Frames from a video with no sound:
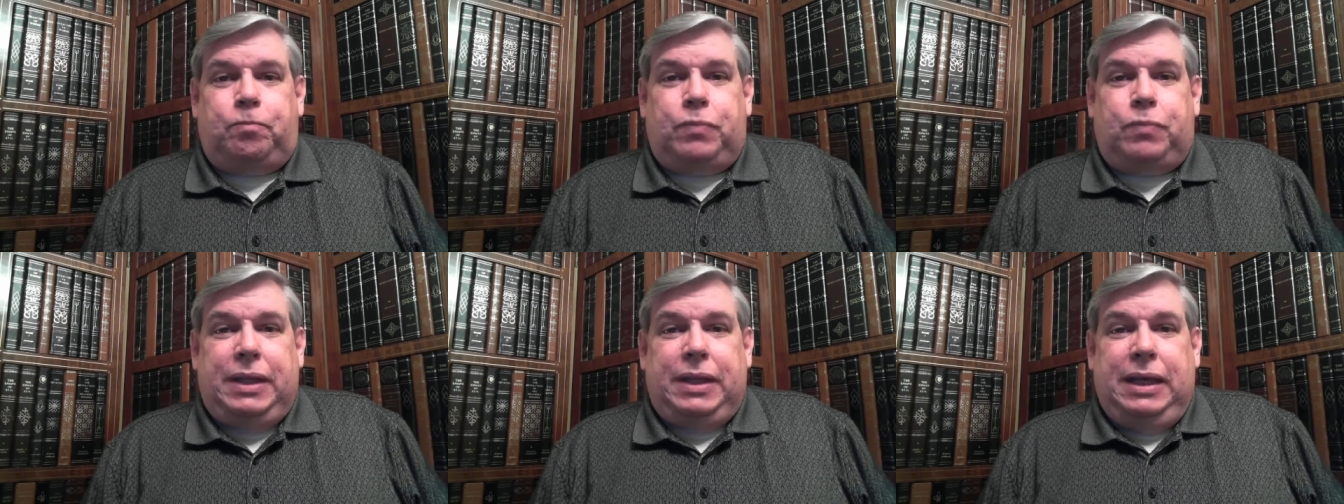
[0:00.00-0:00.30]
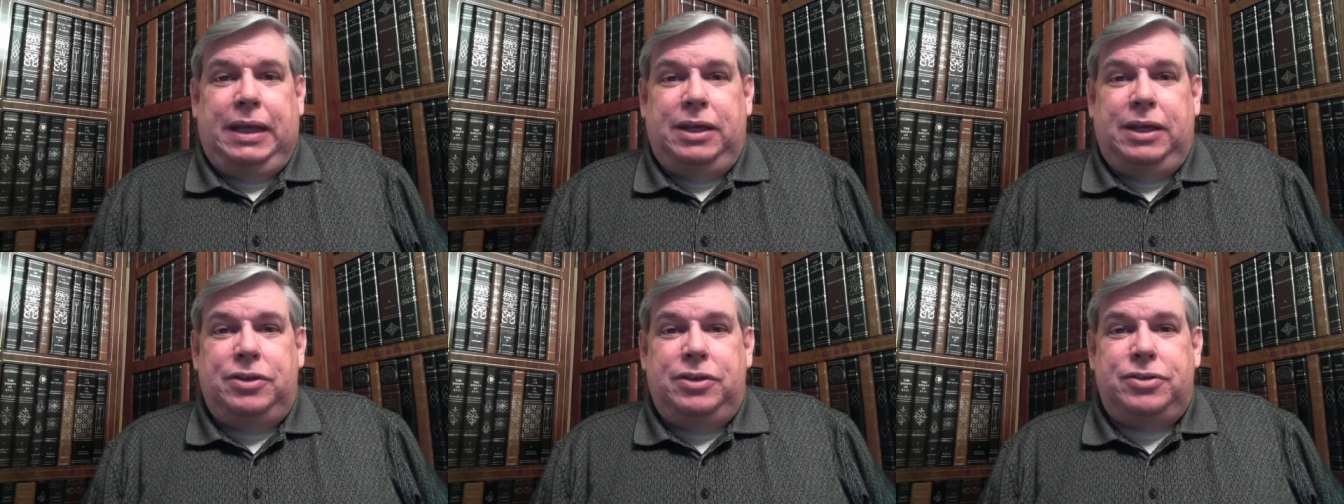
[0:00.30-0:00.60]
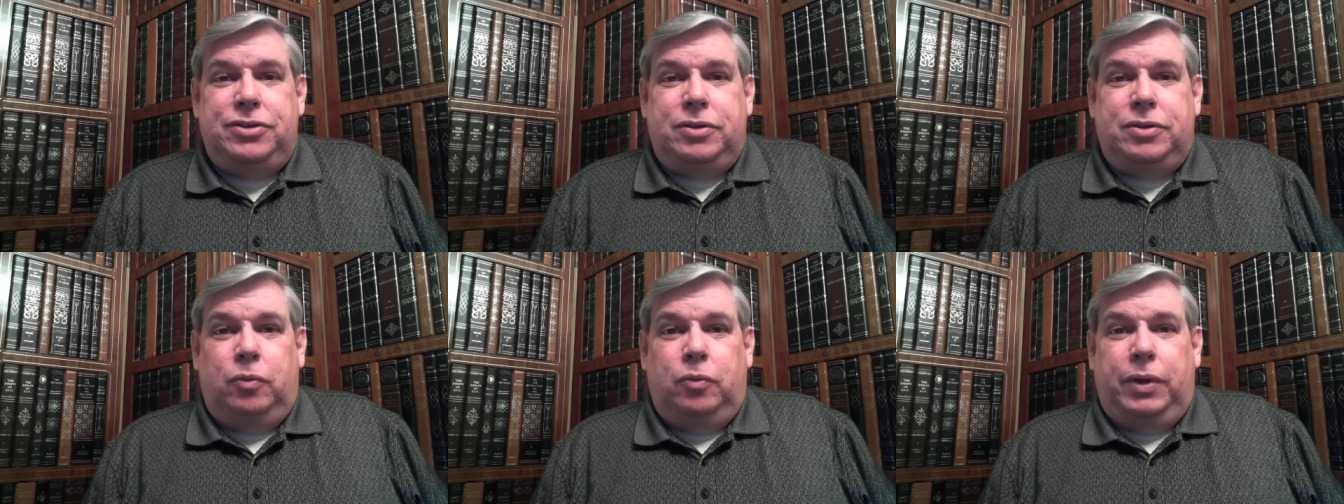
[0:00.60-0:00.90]

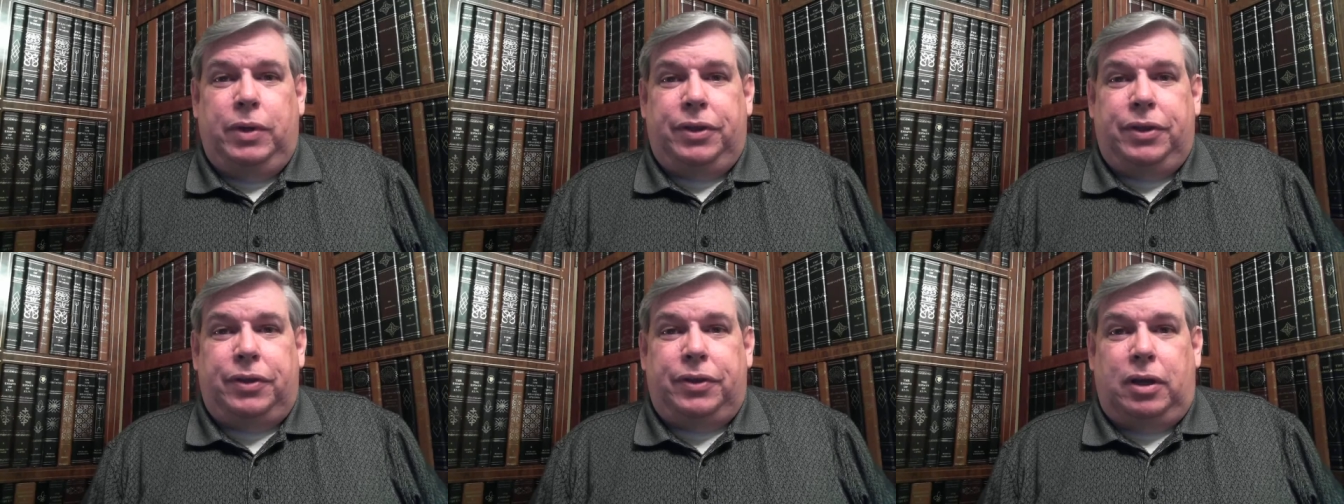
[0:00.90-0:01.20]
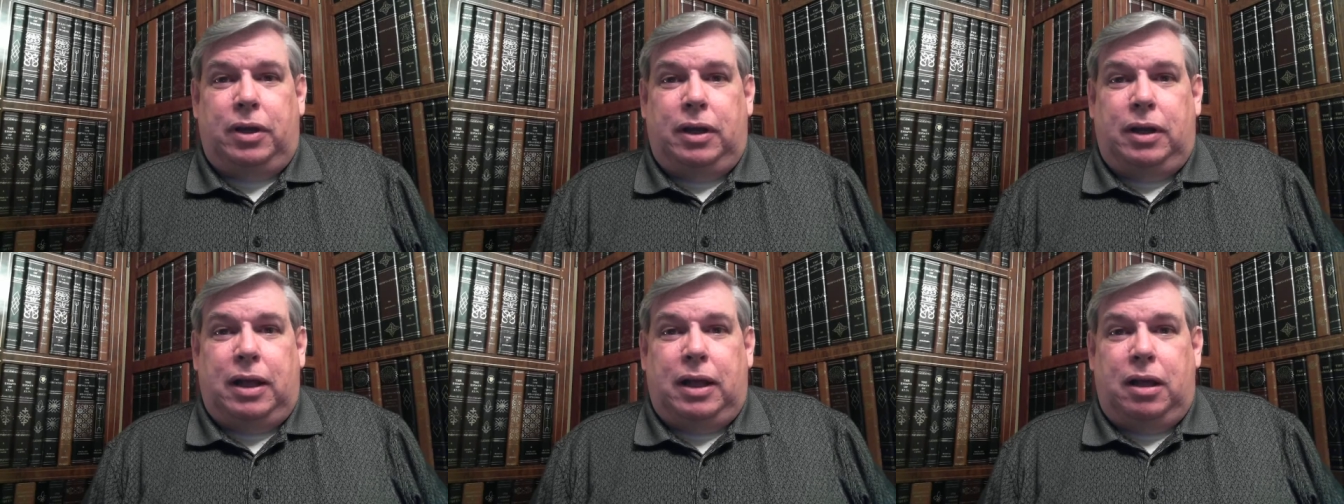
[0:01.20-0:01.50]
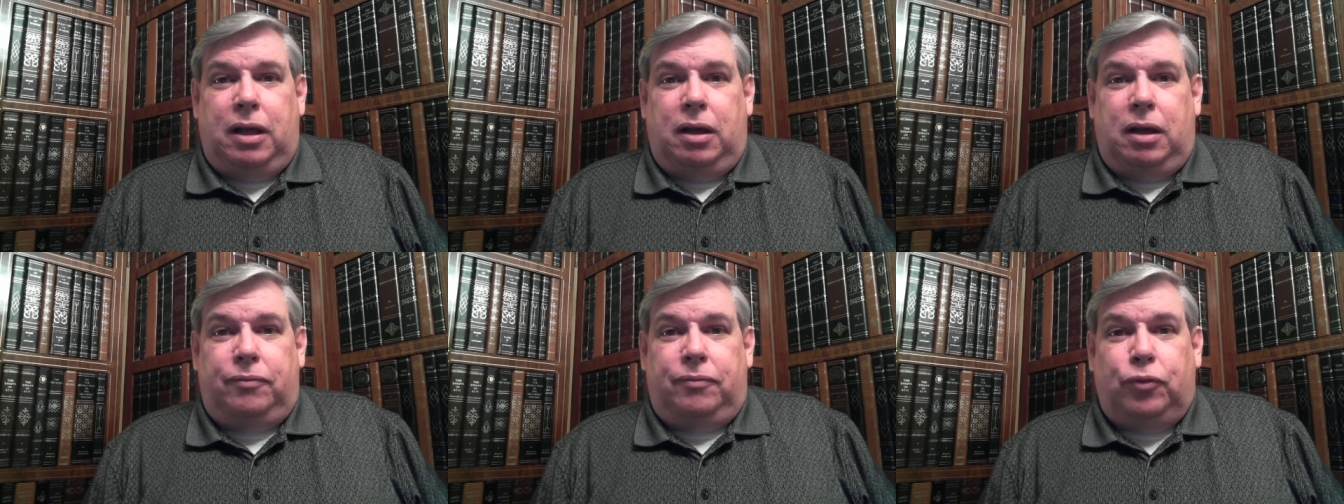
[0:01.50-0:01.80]
is with an,
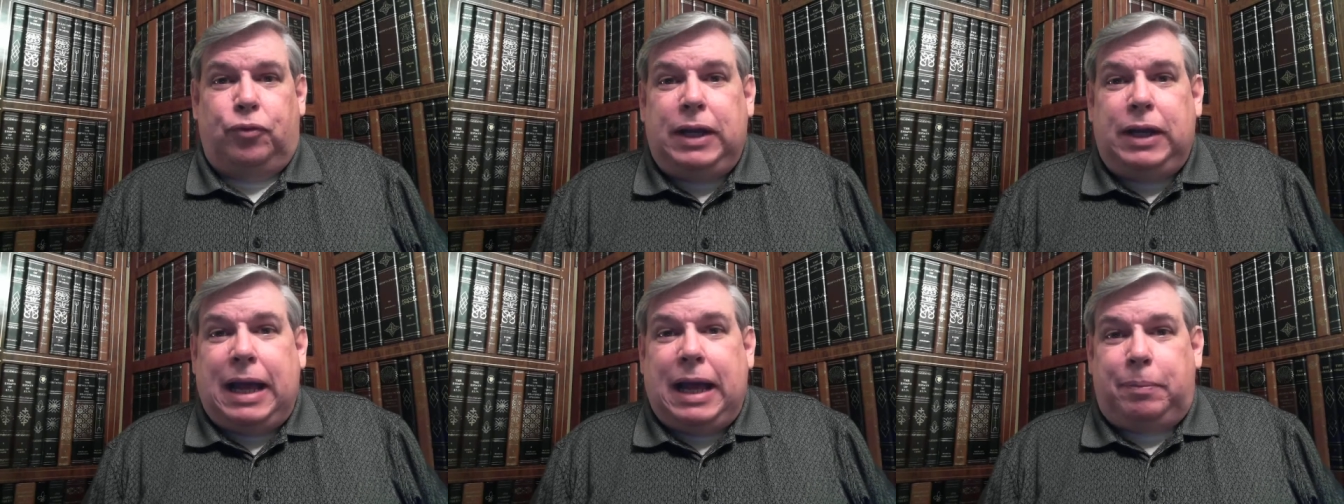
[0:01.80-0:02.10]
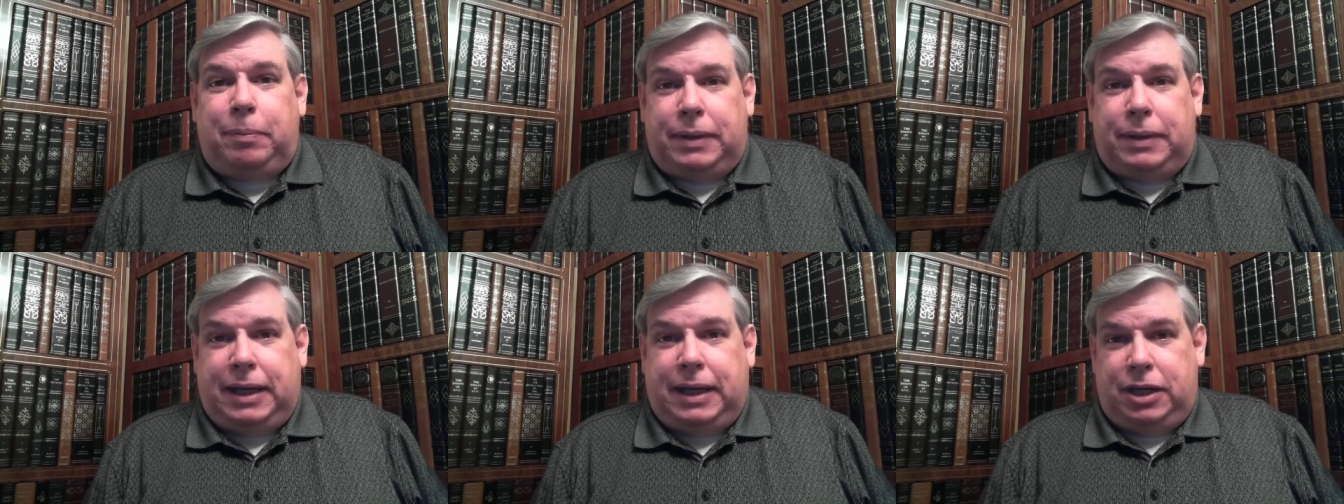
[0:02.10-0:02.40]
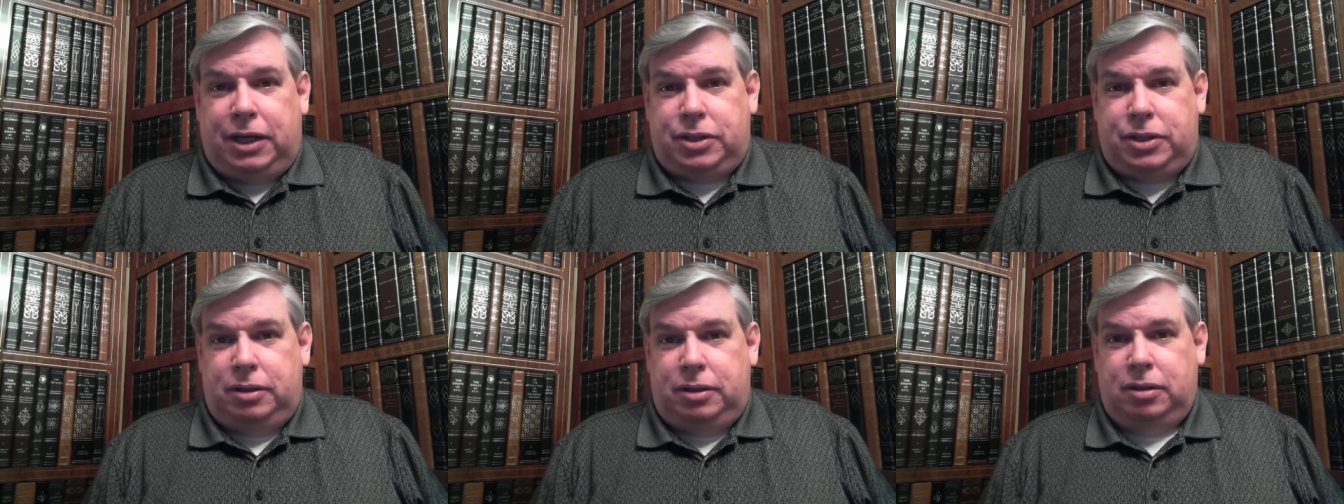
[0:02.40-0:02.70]
a free
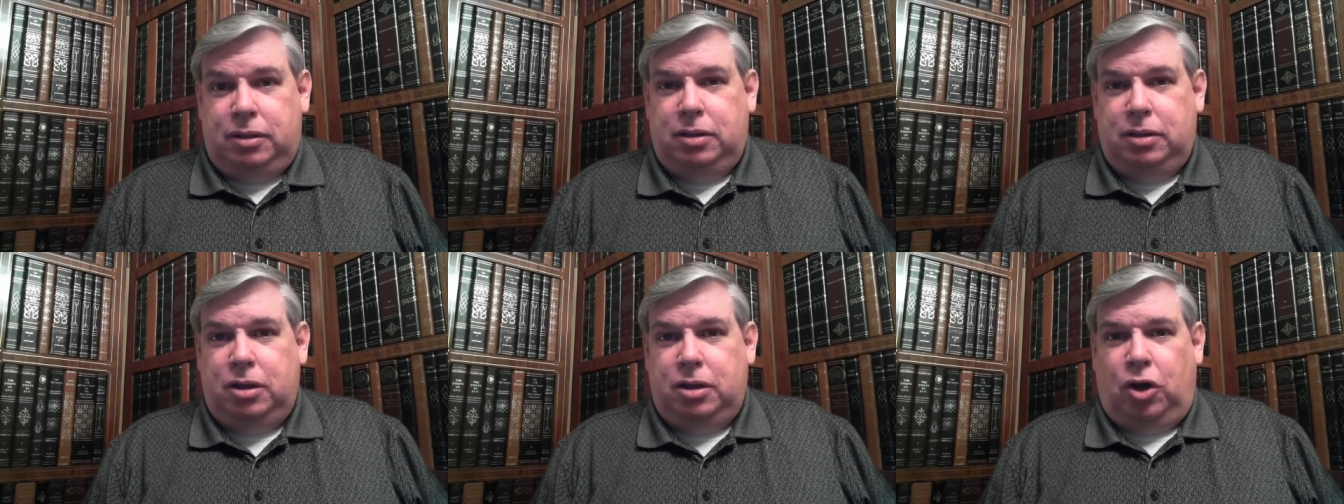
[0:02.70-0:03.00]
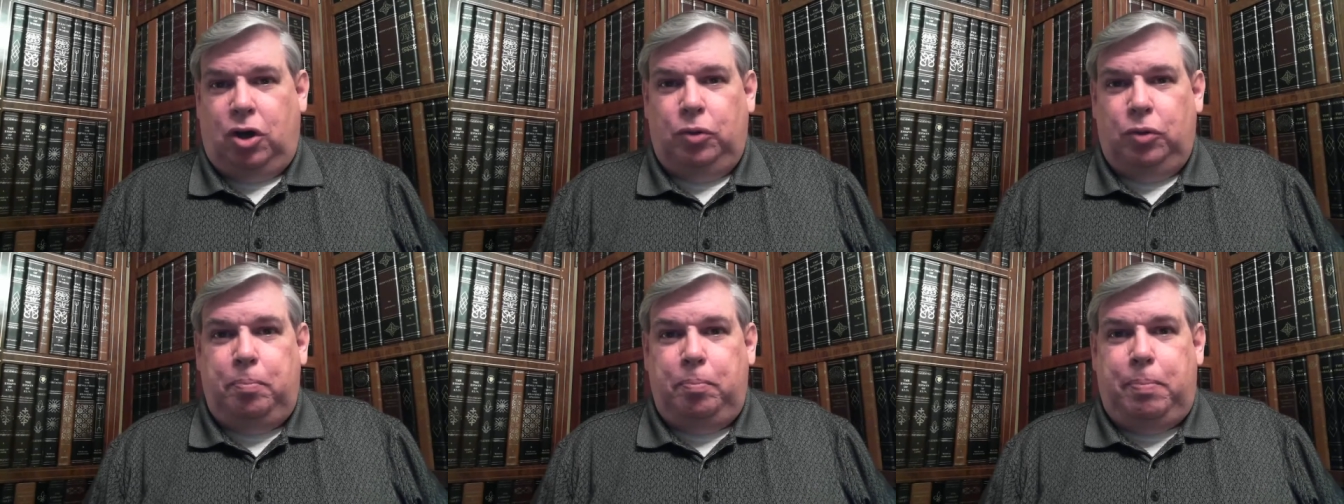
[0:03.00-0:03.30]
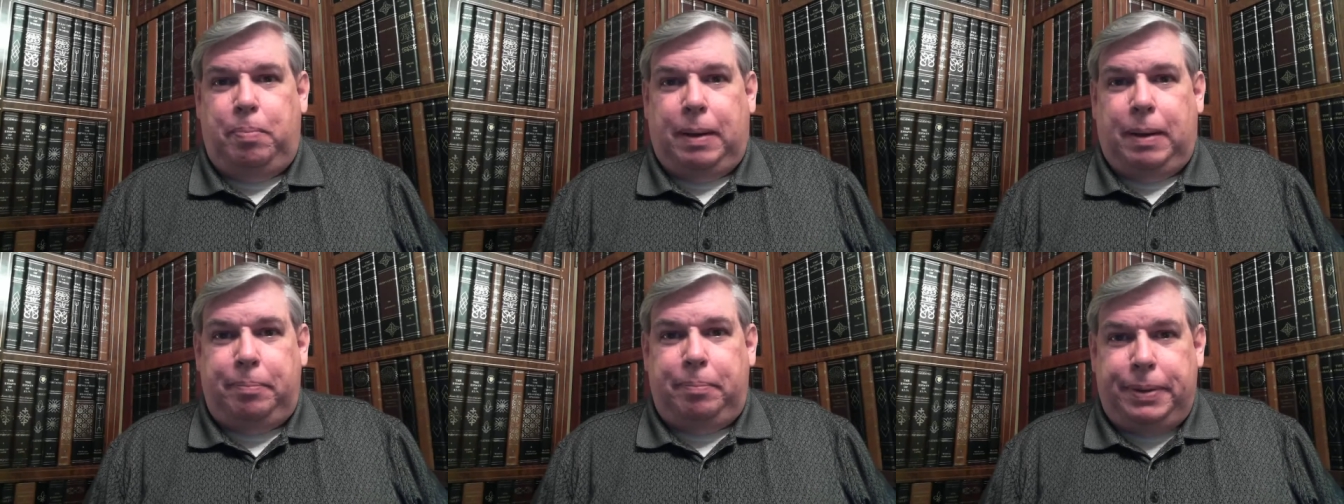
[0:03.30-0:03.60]
application called
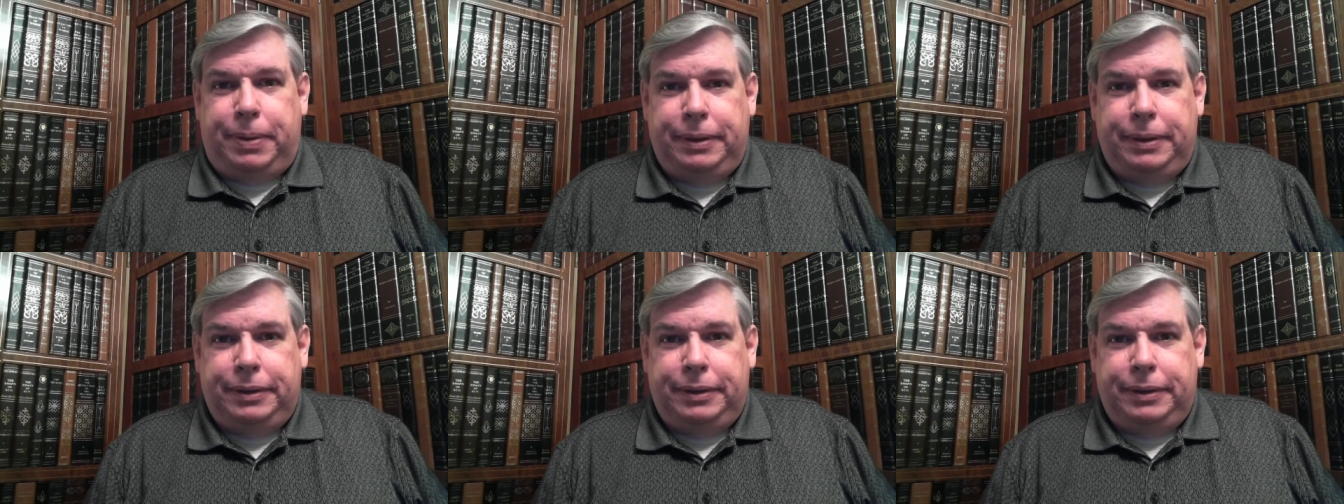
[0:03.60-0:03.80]
Bump.